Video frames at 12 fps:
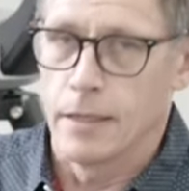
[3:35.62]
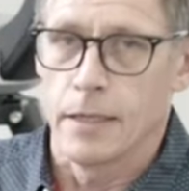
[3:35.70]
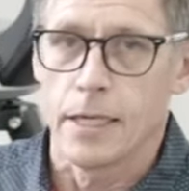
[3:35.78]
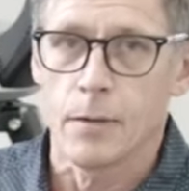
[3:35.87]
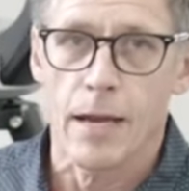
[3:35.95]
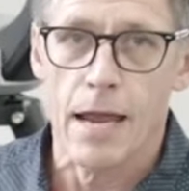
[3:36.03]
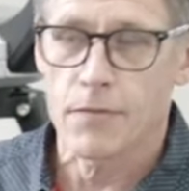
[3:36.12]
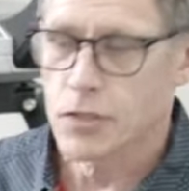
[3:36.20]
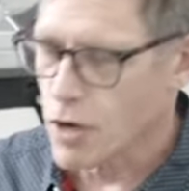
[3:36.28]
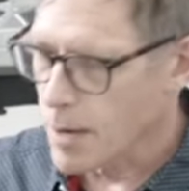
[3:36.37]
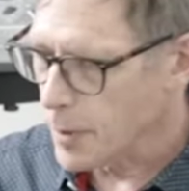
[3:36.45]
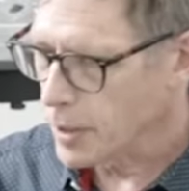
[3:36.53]
Here we have the
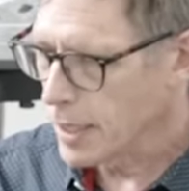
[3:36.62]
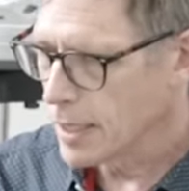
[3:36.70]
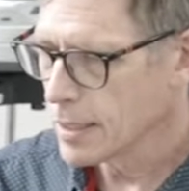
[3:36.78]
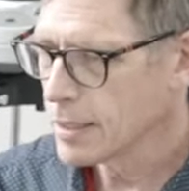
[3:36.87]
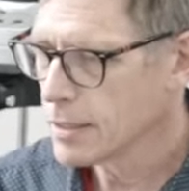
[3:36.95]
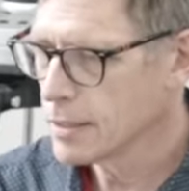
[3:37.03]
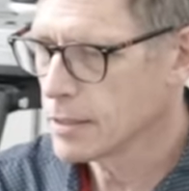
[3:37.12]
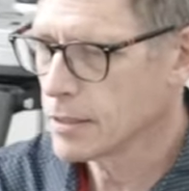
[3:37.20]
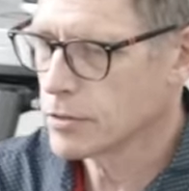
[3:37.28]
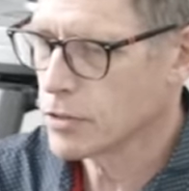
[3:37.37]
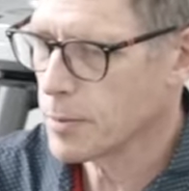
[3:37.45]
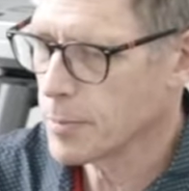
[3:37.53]
tripod.
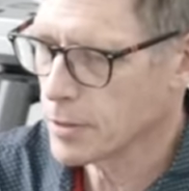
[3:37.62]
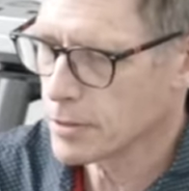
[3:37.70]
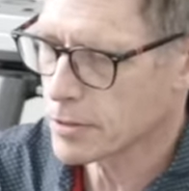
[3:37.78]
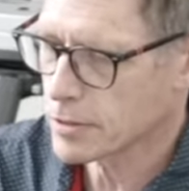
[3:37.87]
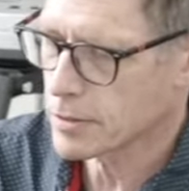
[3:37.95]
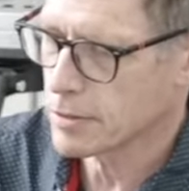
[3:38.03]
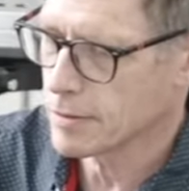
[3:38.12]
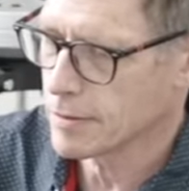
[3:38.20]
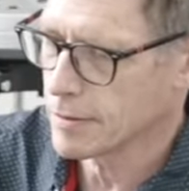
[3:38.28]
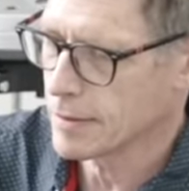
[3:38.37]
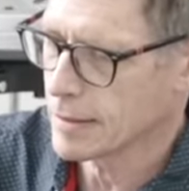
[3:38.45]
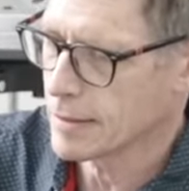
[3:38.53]
It
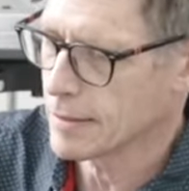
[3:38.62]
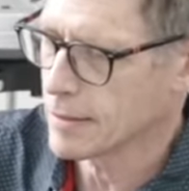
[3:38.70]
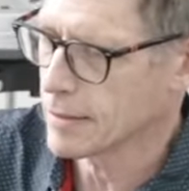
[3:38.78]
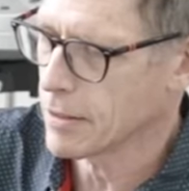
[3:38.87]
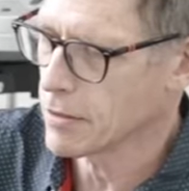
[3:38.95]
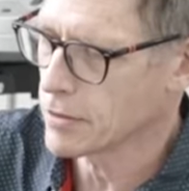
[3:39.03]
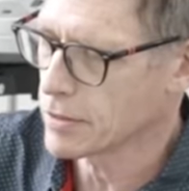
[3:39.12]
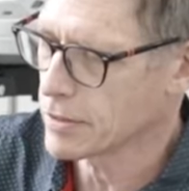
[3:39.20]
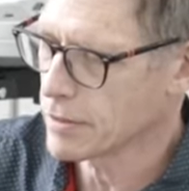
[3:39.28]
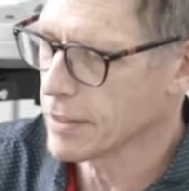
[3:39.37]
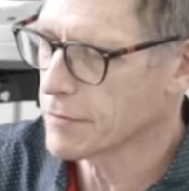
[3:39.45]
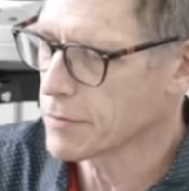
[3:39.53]
goes
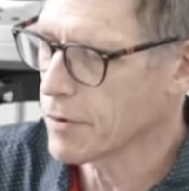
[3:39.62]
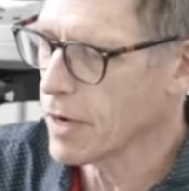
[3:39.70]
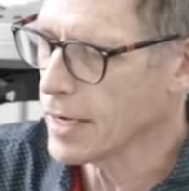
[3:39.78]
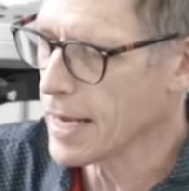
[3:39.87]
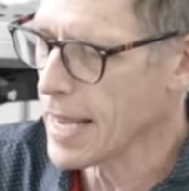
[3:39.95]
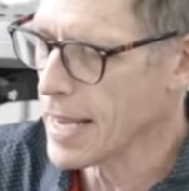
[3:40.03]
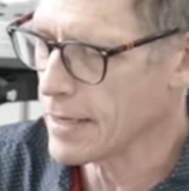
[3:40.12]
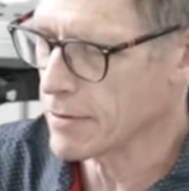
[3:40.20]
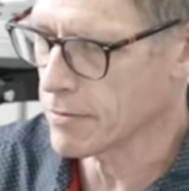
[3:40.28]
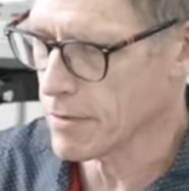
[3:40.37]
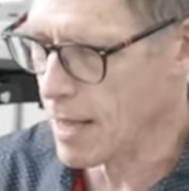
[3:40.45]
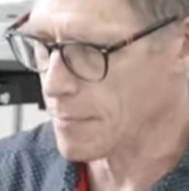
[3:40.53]
left to right
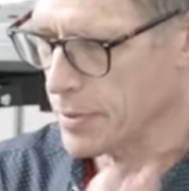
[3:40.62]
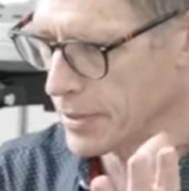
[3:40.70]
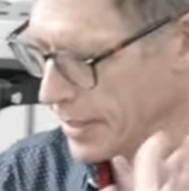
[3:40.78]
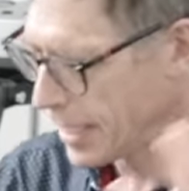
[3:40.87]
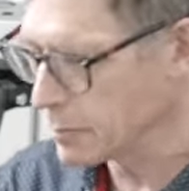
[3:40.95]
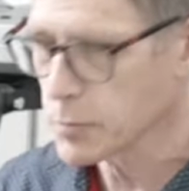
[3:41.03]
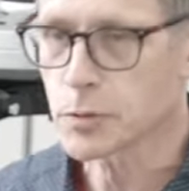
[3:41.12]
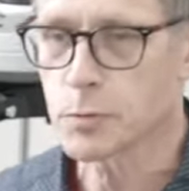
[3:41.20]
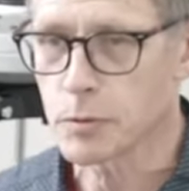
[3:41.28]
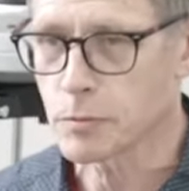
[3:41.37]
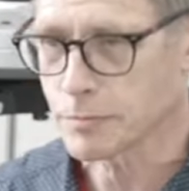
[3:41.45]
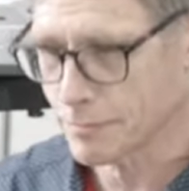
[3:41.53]
and up and down, which
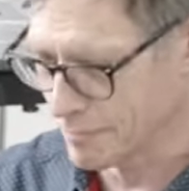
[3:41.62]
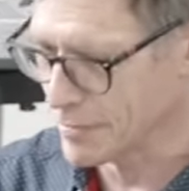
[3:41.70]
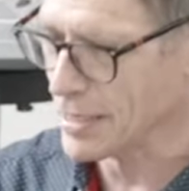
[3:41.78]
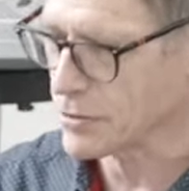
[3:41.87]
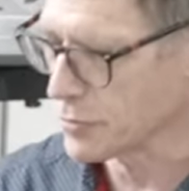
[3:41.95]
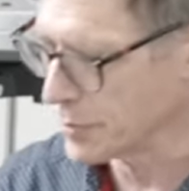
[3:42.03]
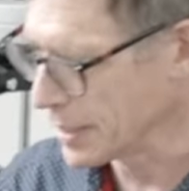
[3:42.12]
we'll get to